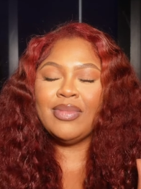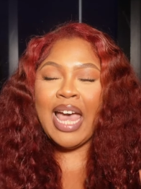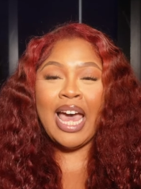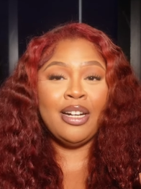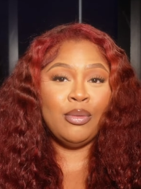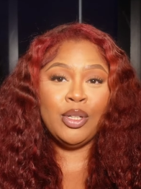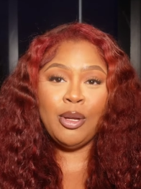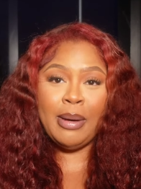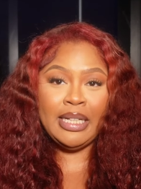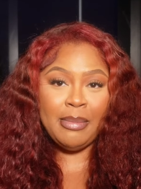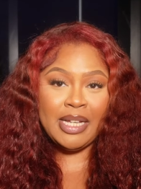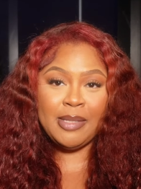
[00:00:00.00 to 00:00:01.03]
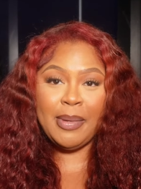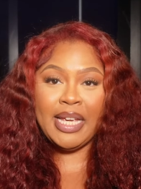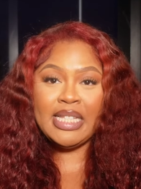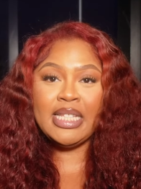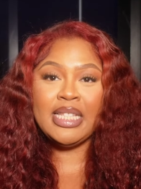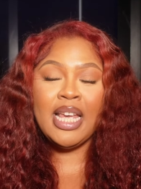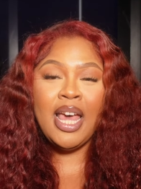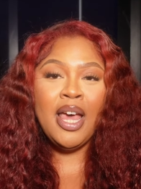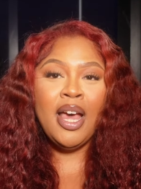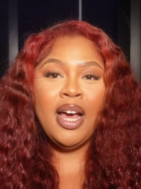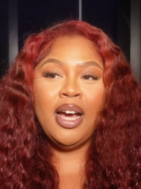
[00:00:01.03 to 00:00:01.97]
I don't want nobody in my space.
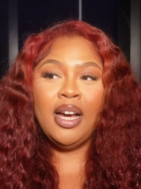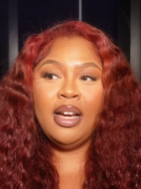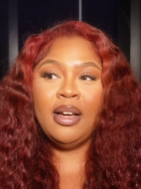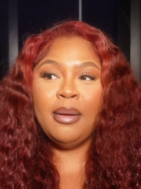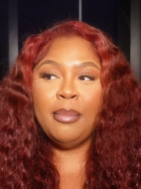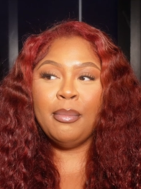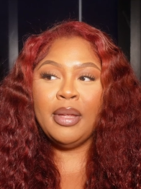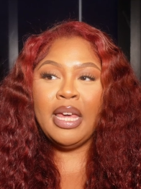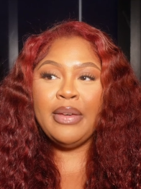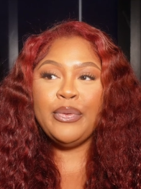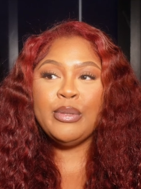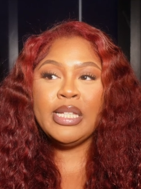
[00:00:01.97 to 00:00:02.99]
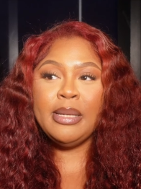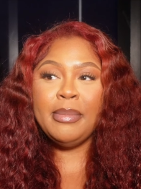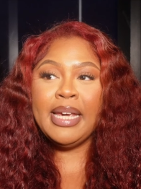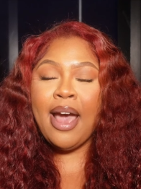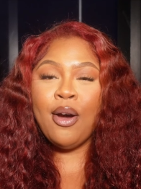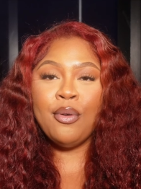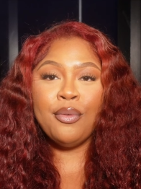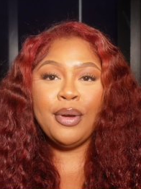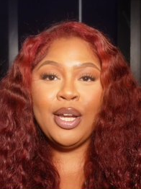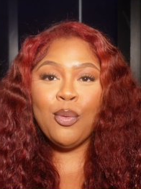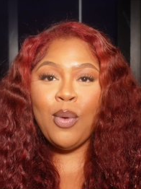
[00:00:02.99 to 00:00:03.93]
Um, if you see me out
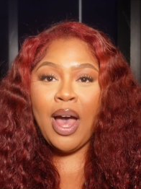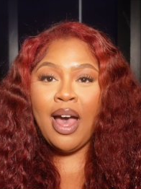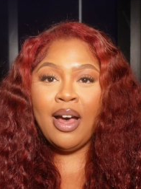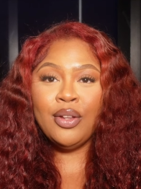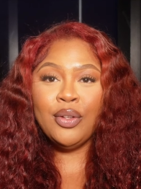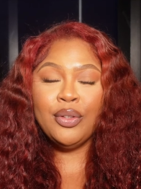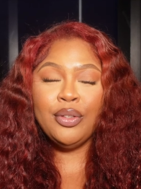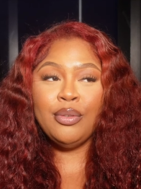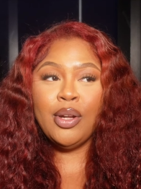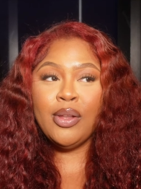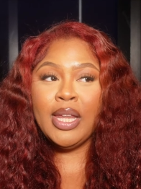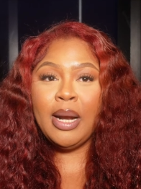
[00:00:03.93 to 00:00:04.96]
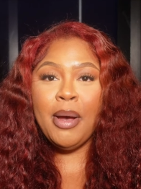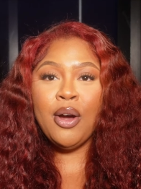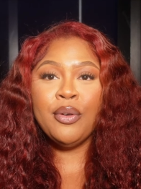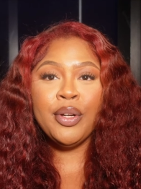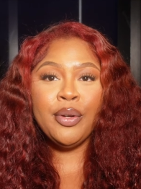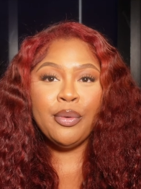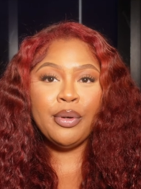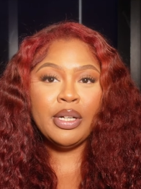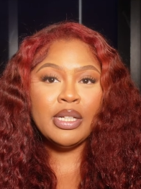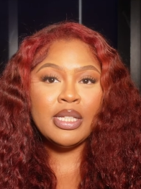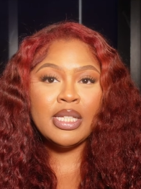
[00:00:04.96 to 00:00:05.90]
in the wild, you know that I'm holding
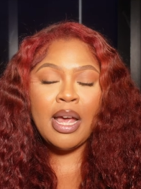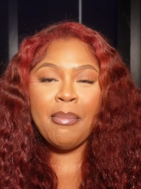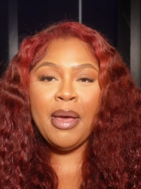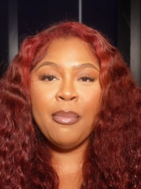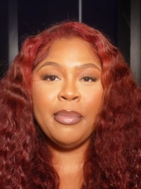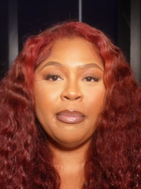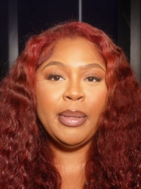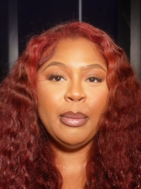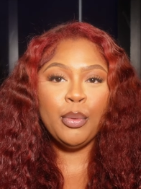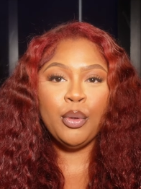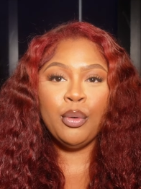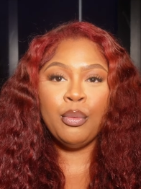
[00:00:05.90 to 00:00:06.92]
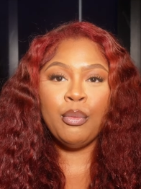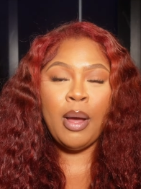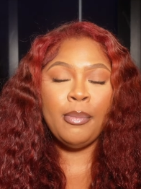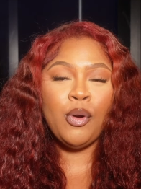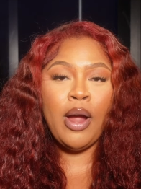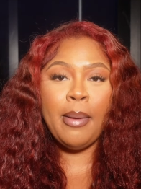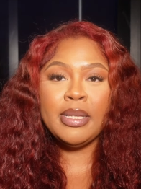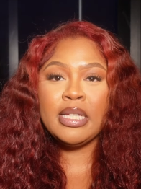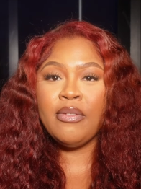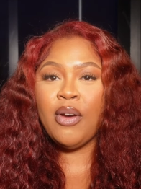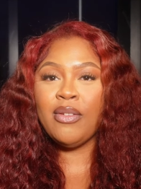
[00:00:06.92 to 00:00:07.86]
doors, I'm helping people, I'm grabbing
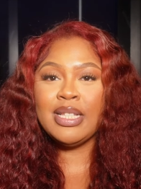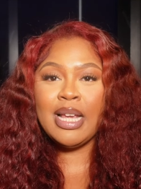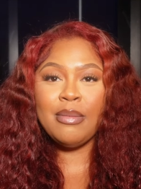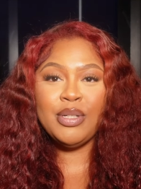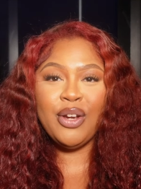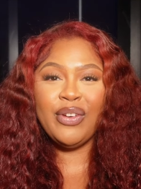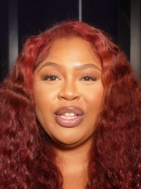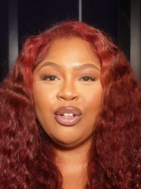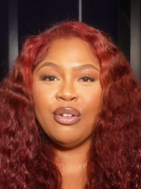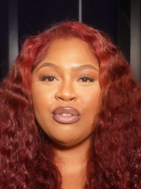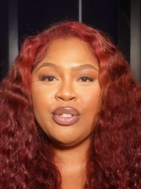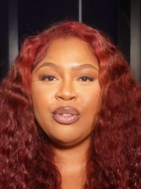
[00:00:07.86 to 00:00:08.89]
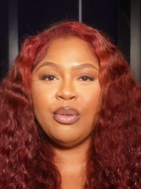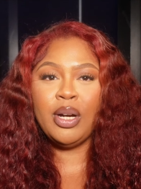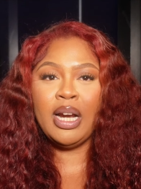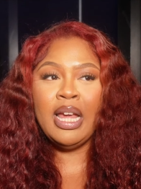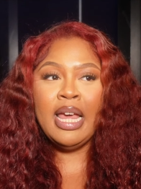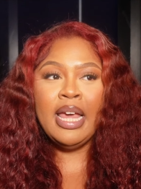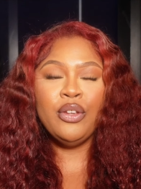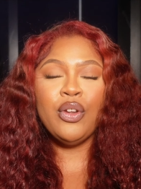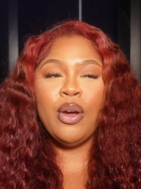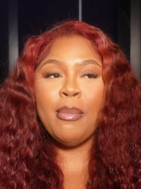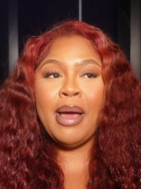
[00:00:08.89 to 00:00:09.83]
stuff off the top shelf at the grocery store.
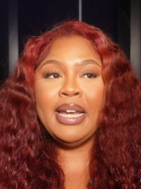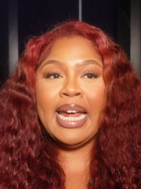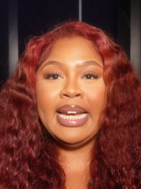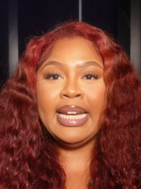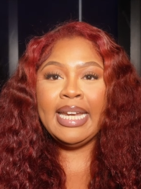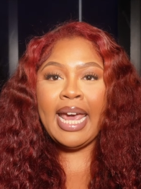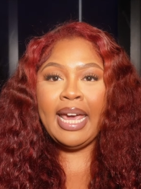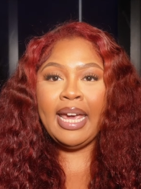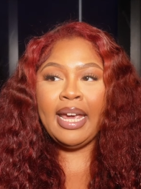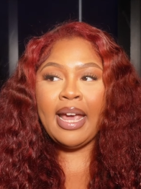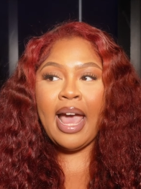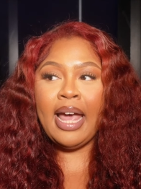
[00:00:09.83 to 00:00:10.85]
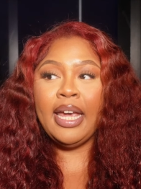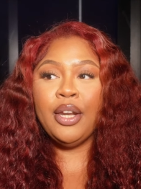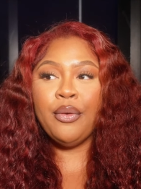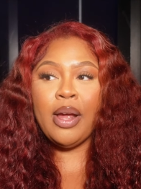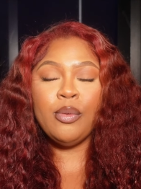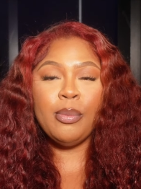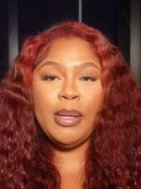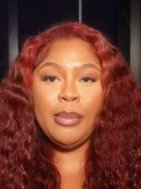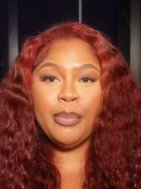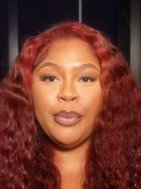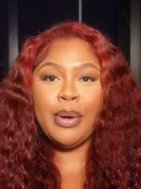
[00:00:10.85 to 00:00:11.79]
You know, in my day to day, I interact with
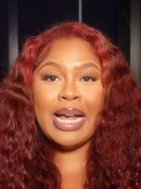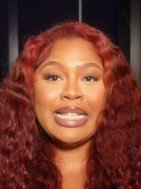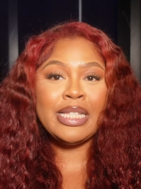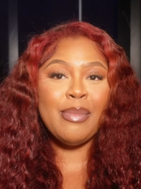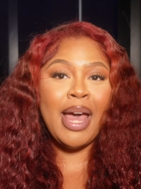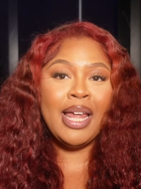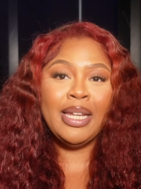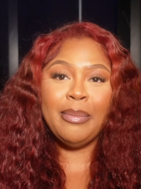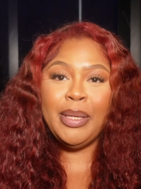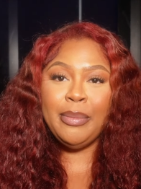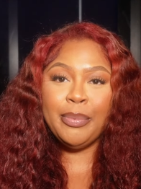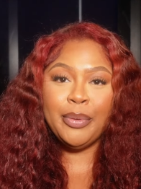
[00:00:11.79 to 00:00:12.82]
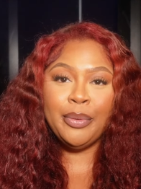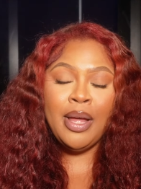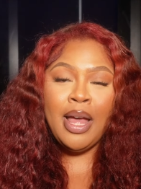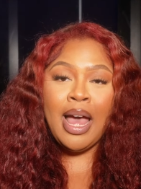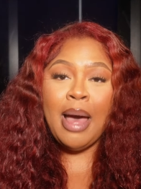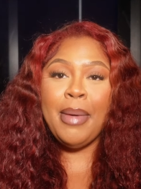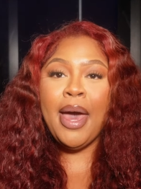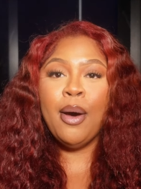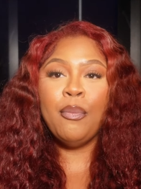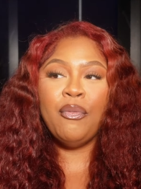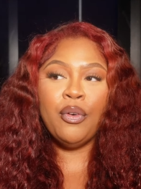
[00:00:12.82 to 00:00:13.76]
people, I smile at people, I'm
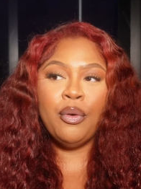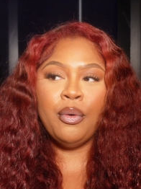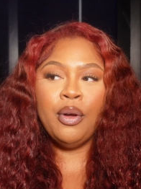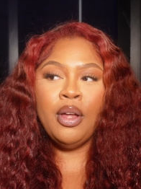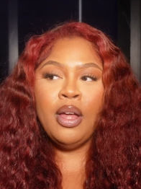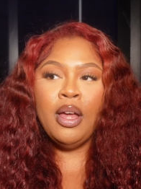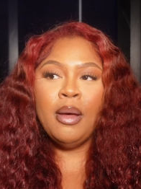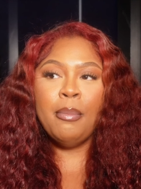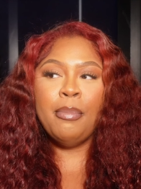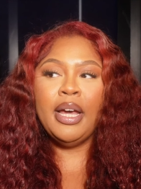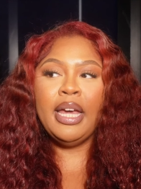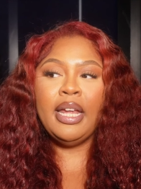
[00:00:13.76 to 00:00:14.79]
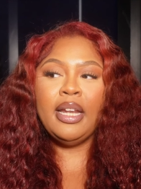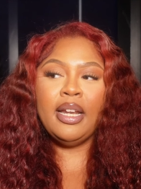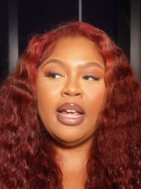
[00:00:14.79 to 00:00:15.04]
helpful, but